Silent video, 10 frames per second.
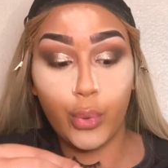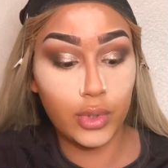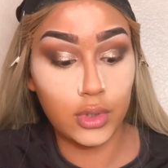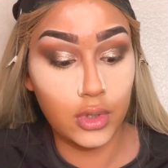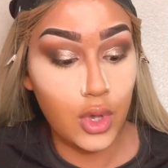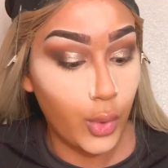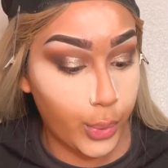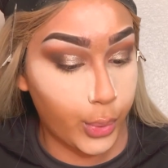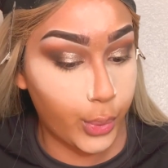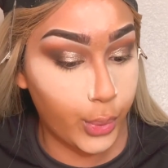I'm going to put
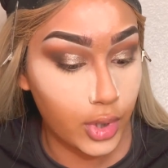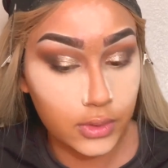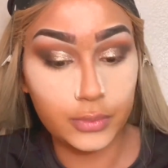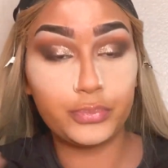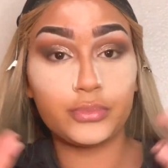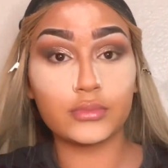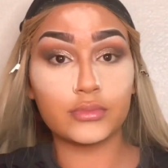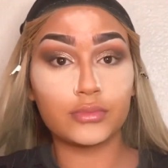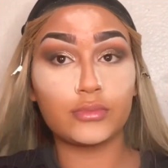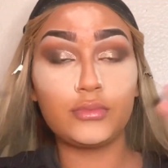that link in my
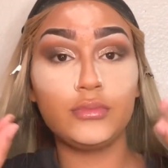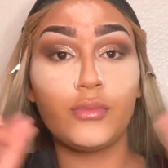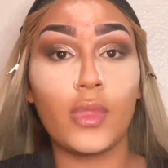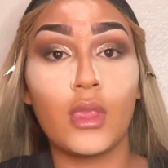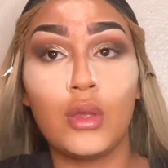description box for